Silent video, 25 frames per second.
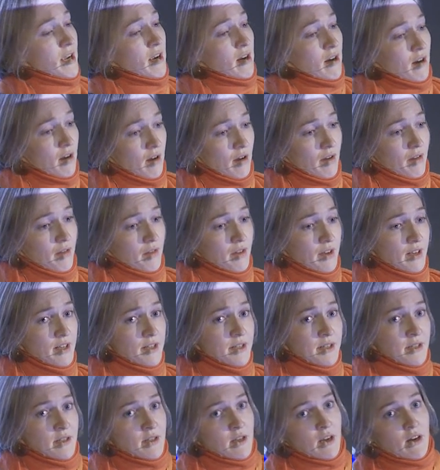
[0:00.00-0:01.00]
a, uh,
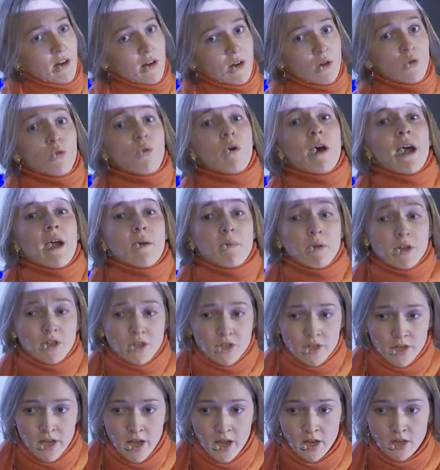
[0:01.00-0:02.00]
this uh,
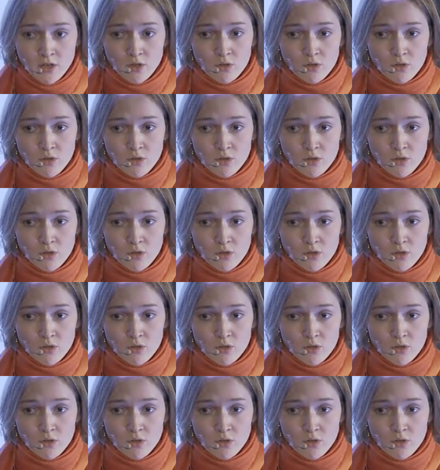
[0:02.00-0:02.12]
requirement